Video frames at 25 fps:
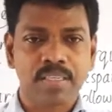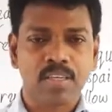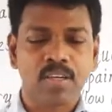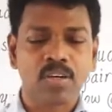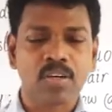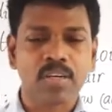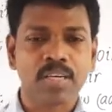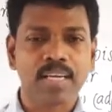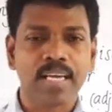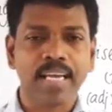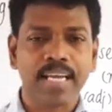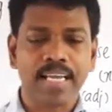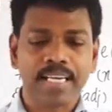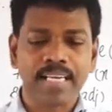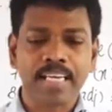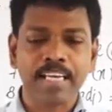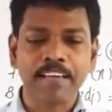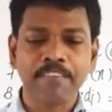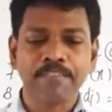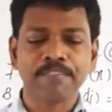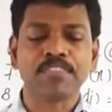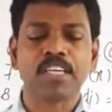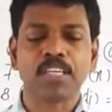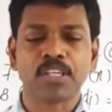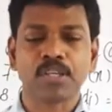Okay,
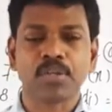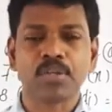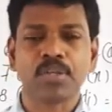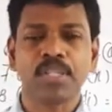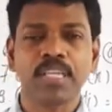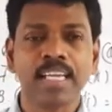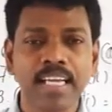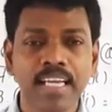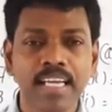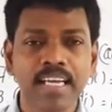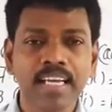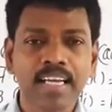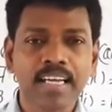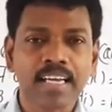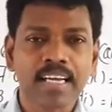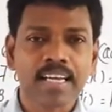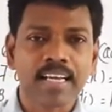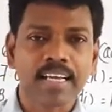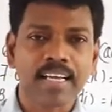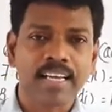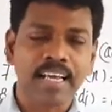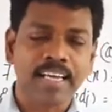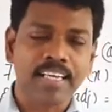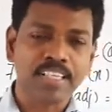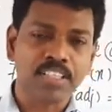gifted to the
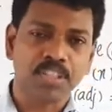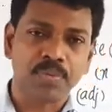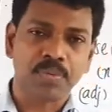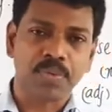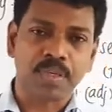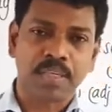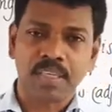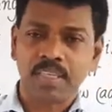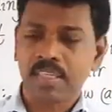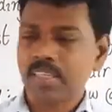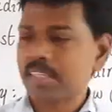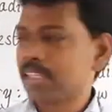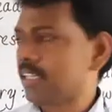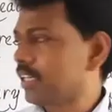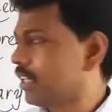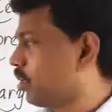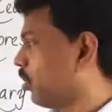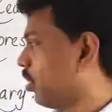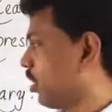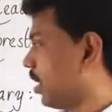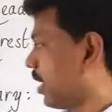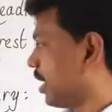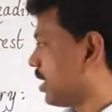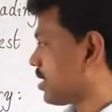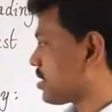great one, the
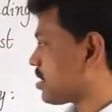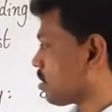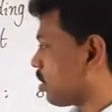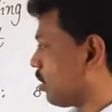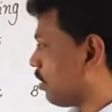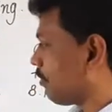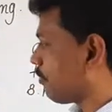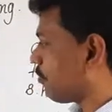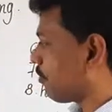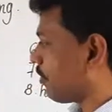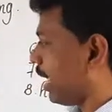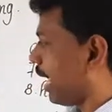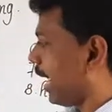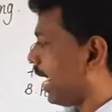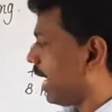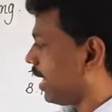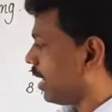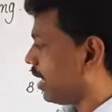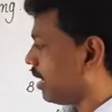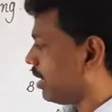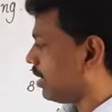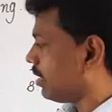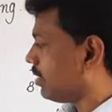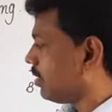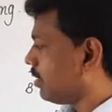goddess of
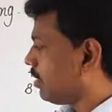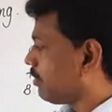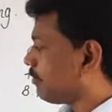air,